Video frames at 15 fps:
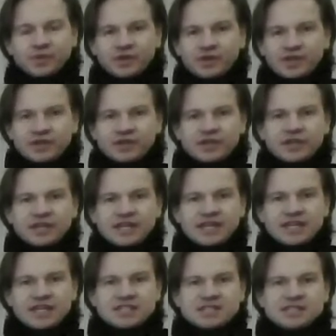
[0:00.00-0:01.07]

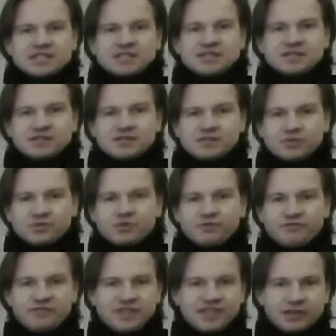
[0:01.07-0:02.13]
as you
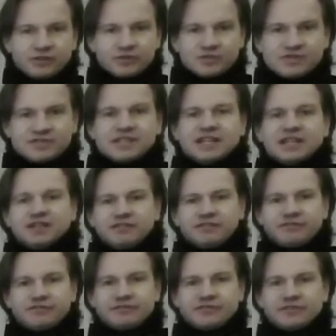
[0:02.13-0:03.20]
could feel on
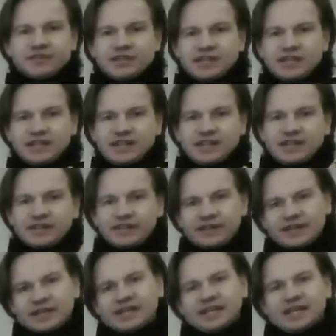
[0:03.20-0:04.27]
yourself
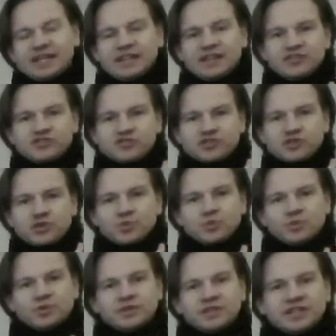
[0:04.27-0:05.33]
here at the
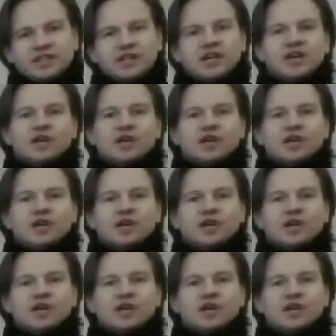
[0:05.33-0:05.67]
shoulder.